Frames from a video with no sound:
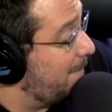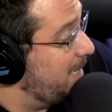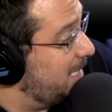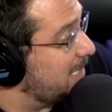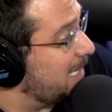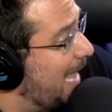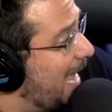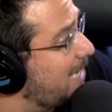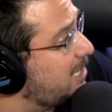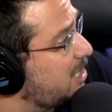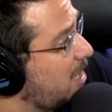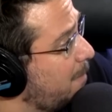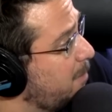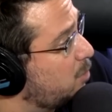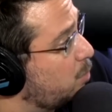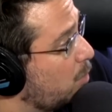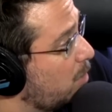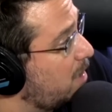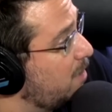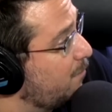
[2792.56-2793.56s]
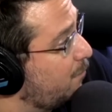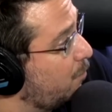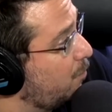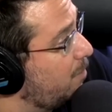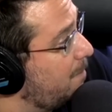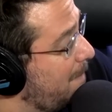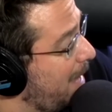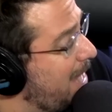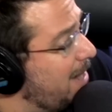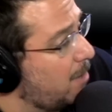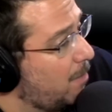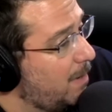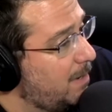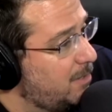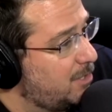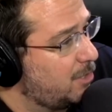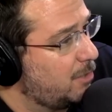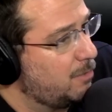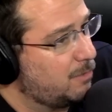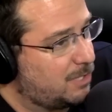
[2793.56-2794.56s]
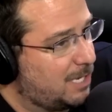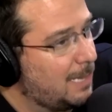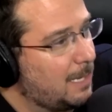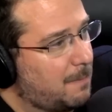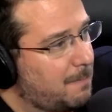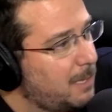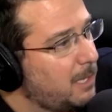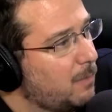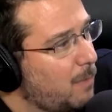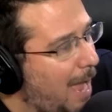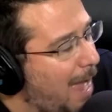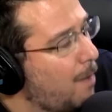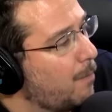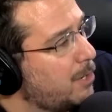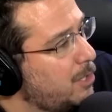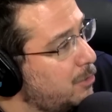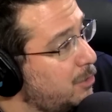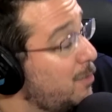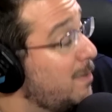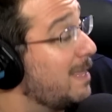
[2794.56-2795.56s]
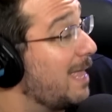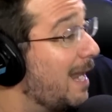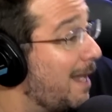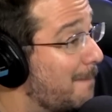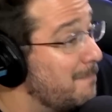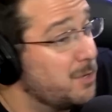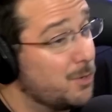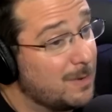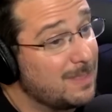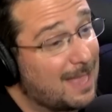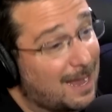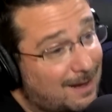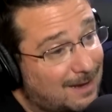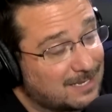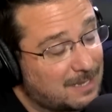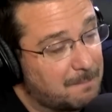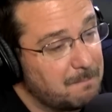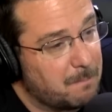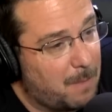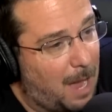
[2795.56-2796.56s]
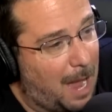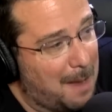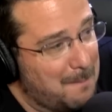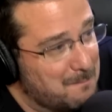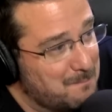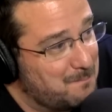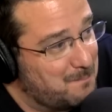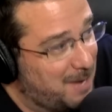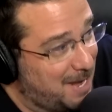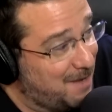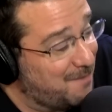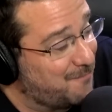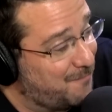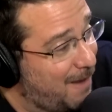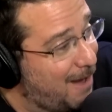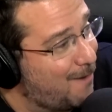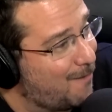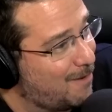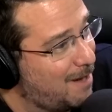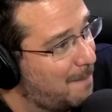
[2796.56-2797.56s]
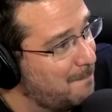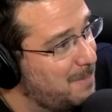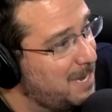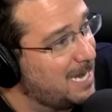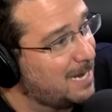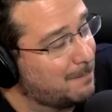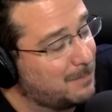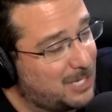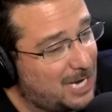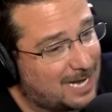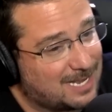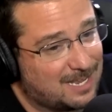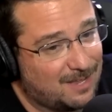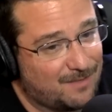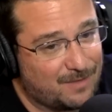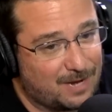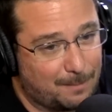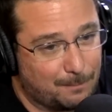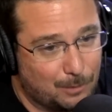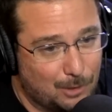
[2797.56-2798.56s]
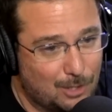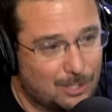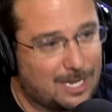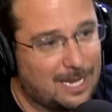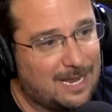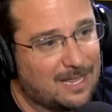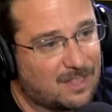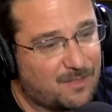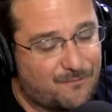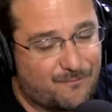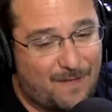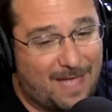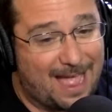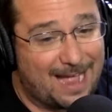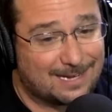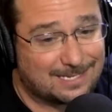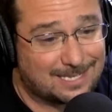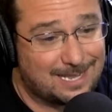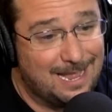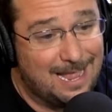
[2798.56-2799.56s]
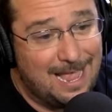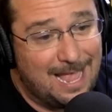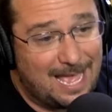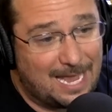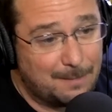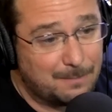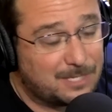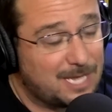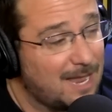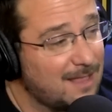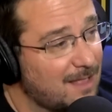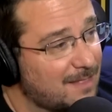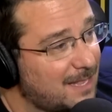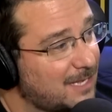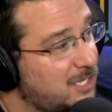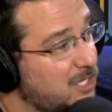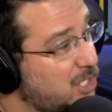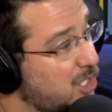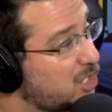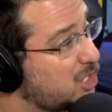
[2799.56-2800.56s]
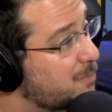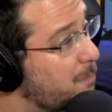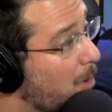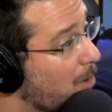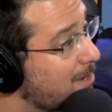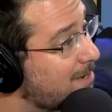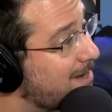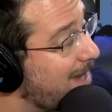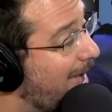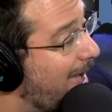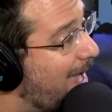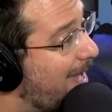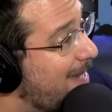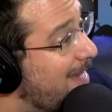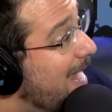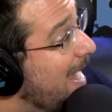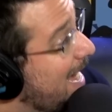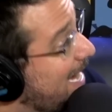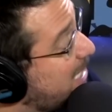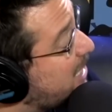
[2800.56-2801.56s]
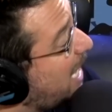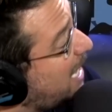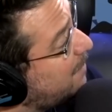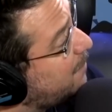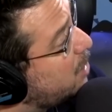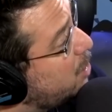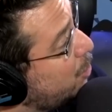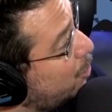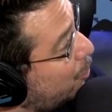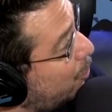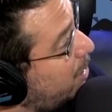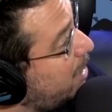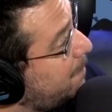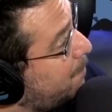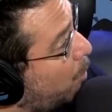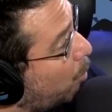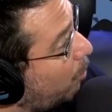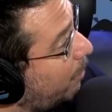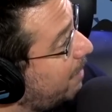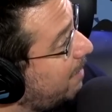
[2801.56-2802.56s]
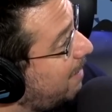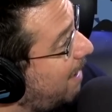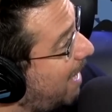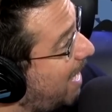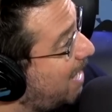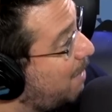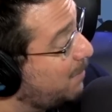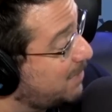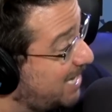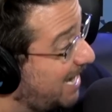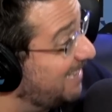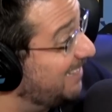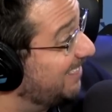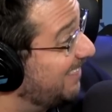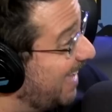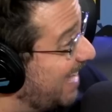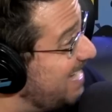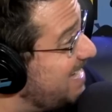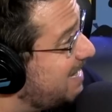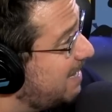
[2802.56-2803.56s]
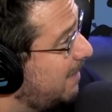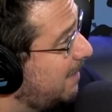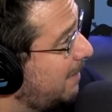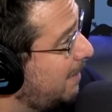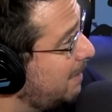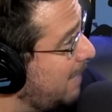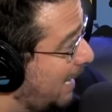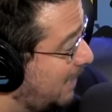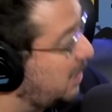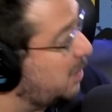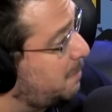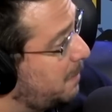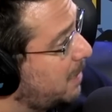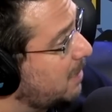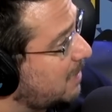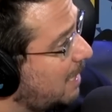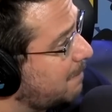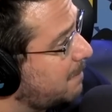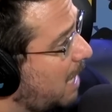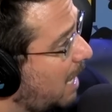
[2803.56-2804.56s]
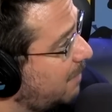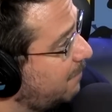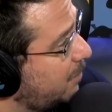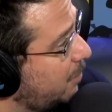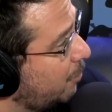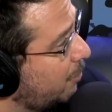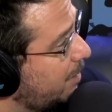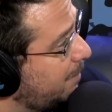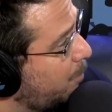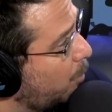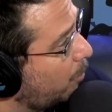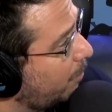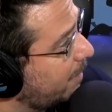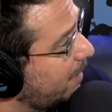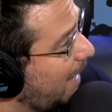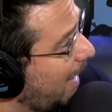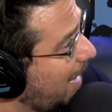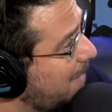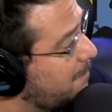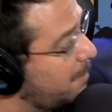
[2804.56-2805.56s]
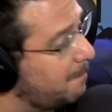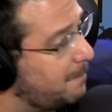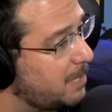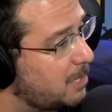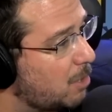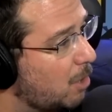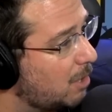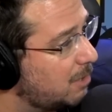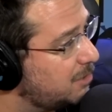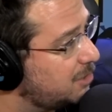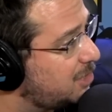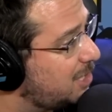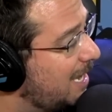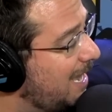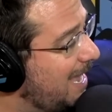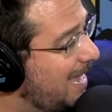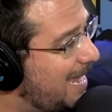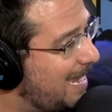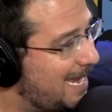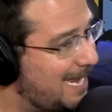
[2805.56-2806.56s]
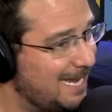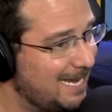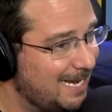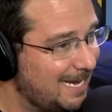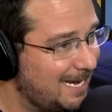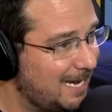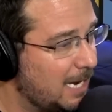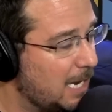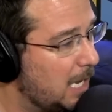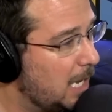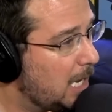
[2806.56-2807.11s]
last job was working for the mayor. And so you'd say, like, Billy, how are you doing that? I'm doing that because I'm being fair and I'm being objective and I'm looking at the facts and I'm saying that this is a smart guy. He's kind of a nerdy, boring guy, which I like, not just because I'm kind of a nerdy, boring guy, but because he's